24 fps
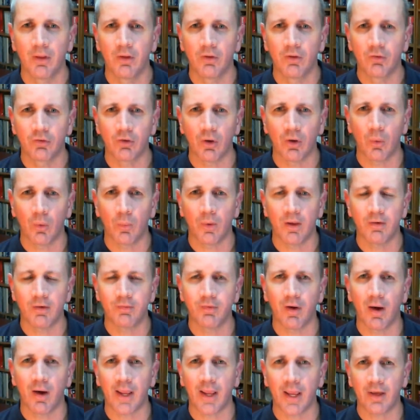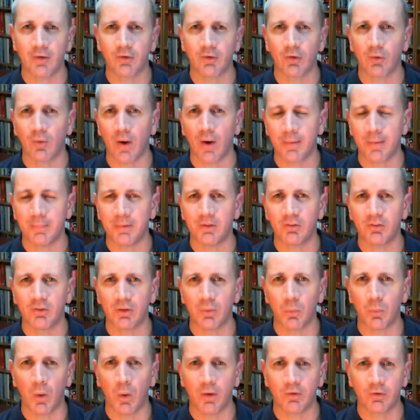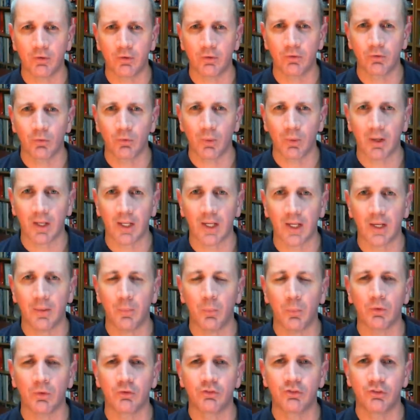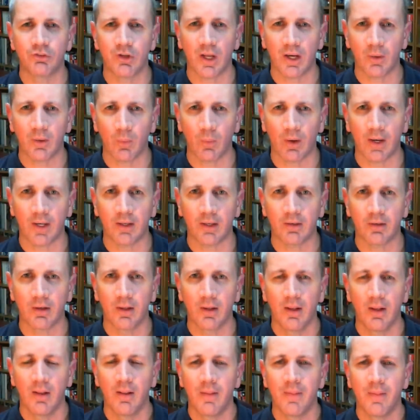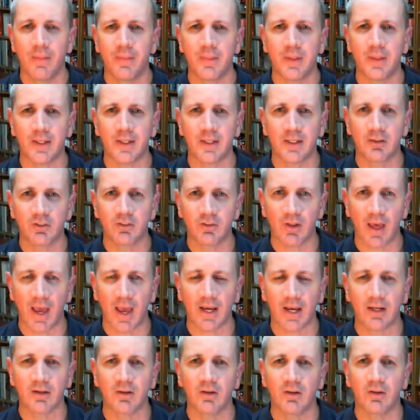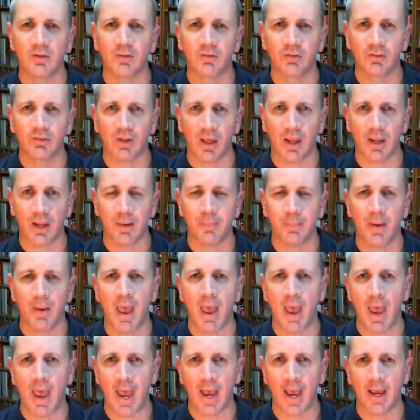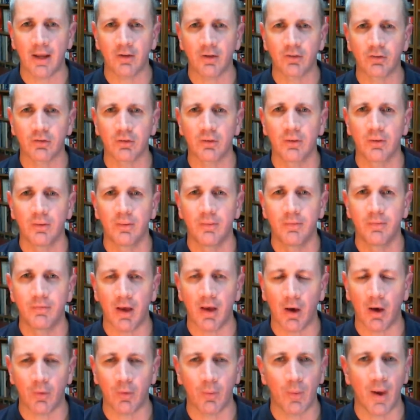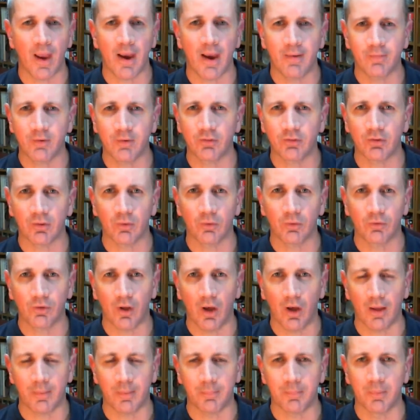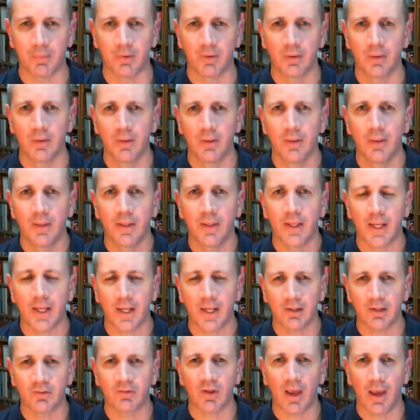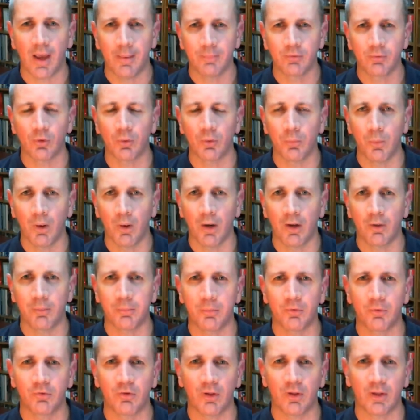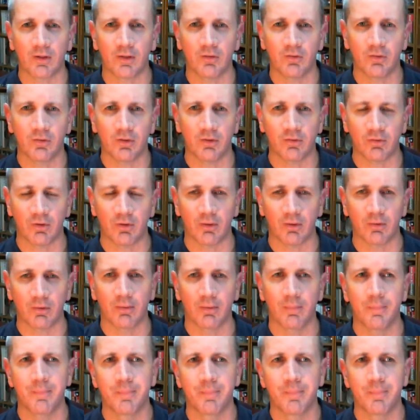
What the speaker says: So if I enter ABC123, it will generate the exact same hash value every single time. It's absolutely 100% consistent.